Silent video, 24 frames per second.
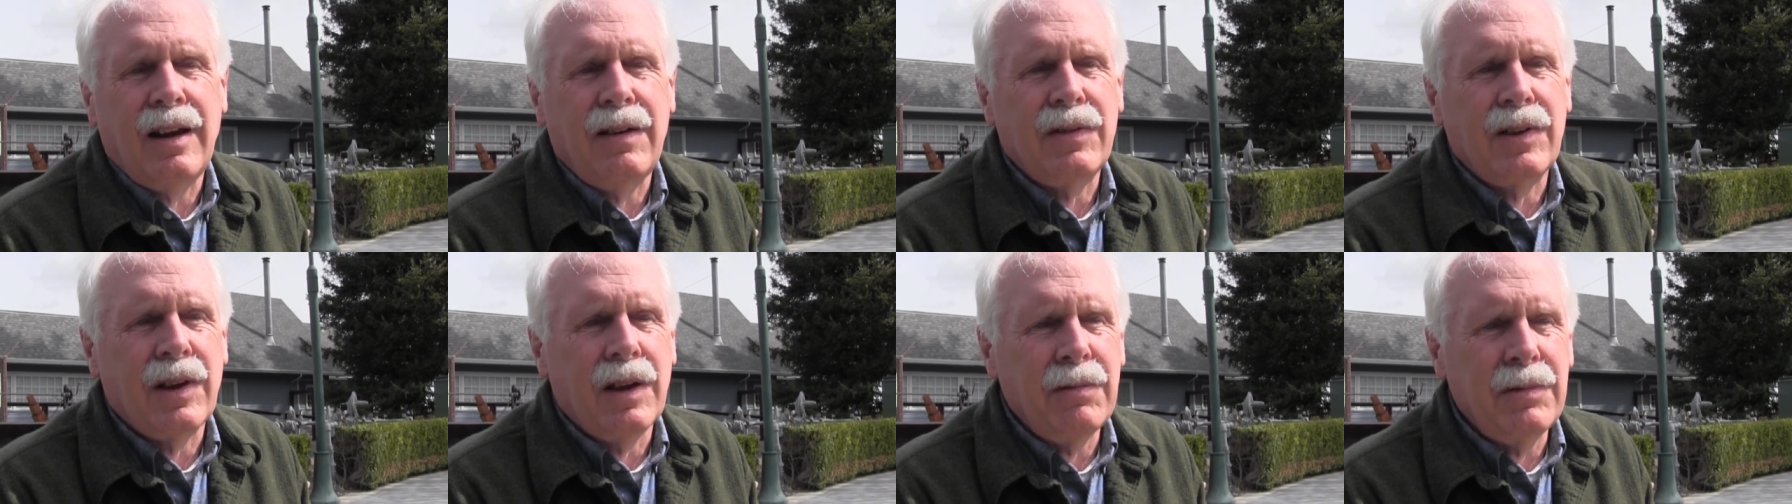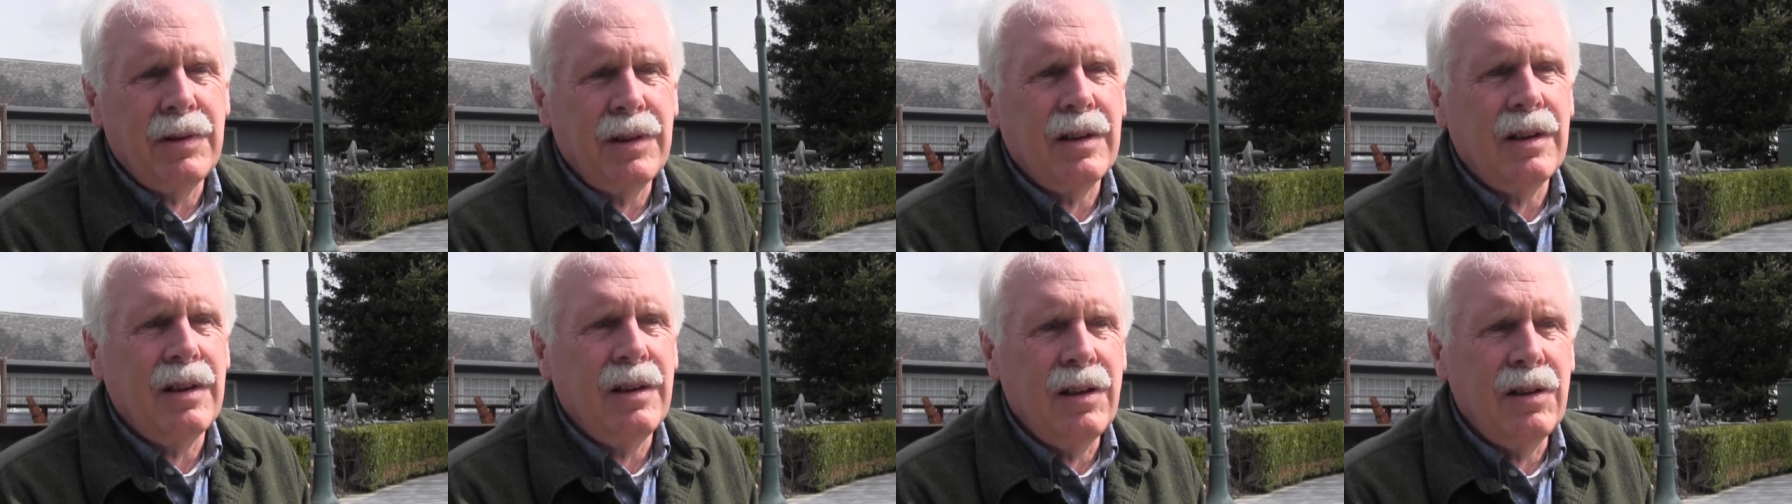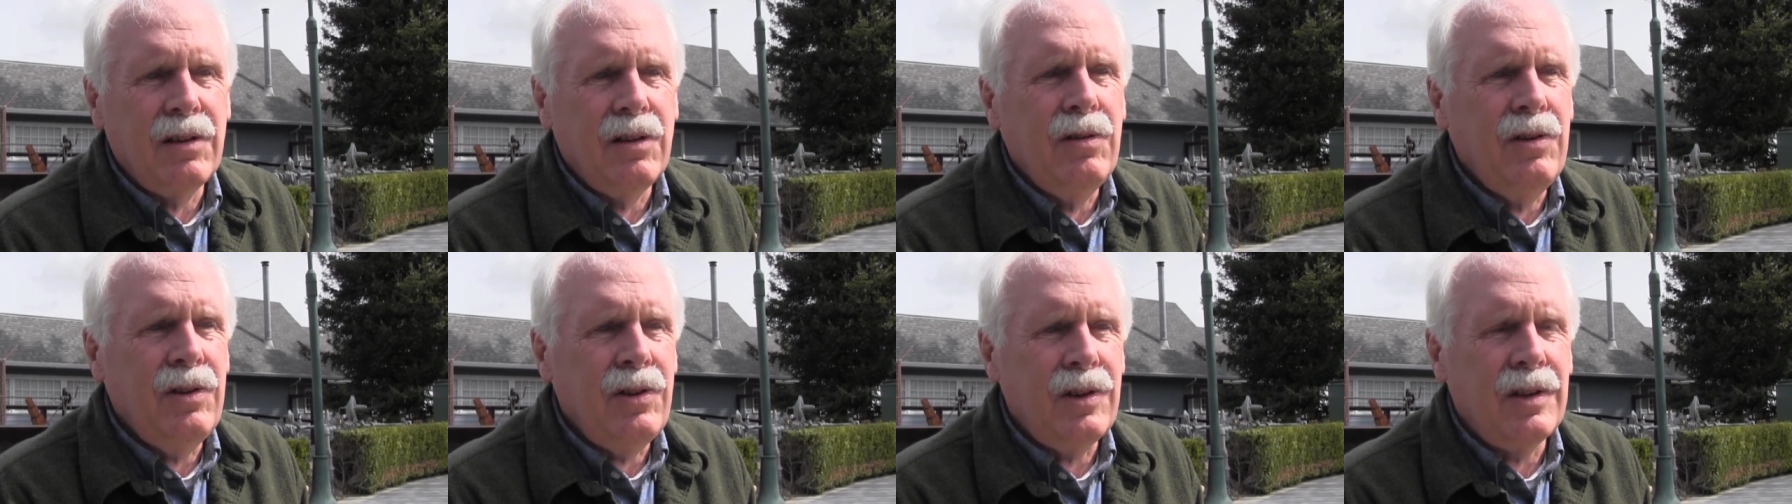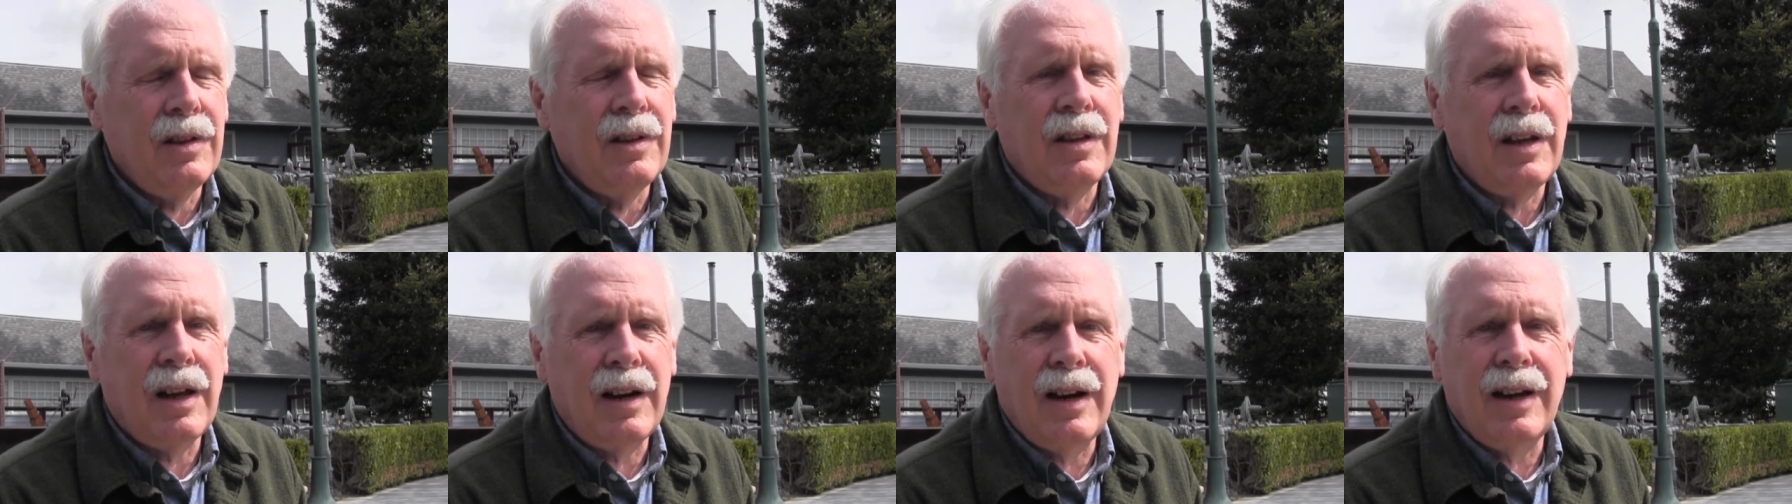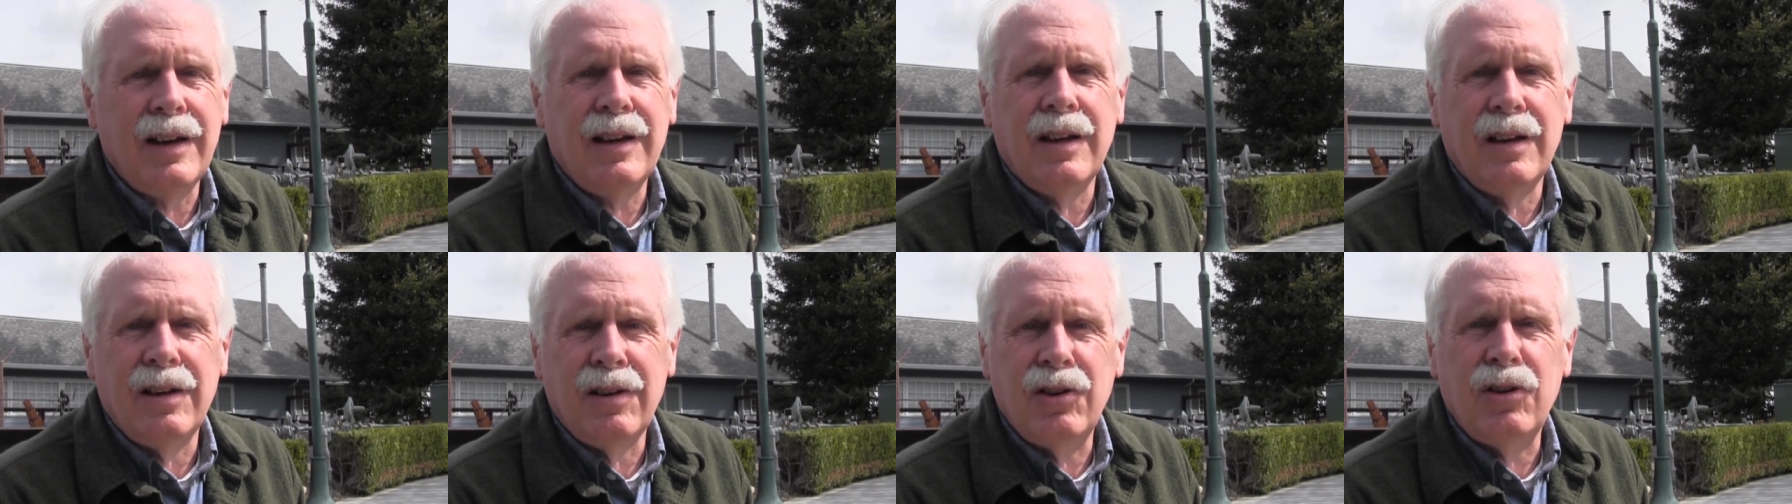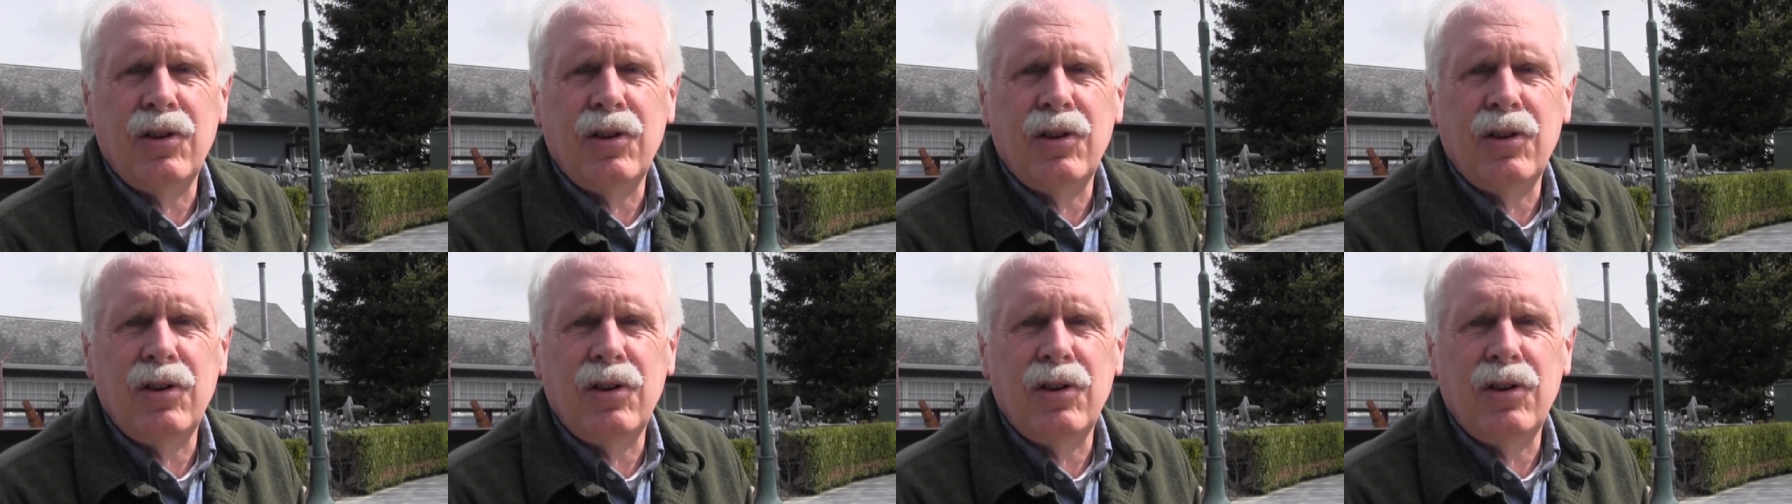I've come to the conclusion that I can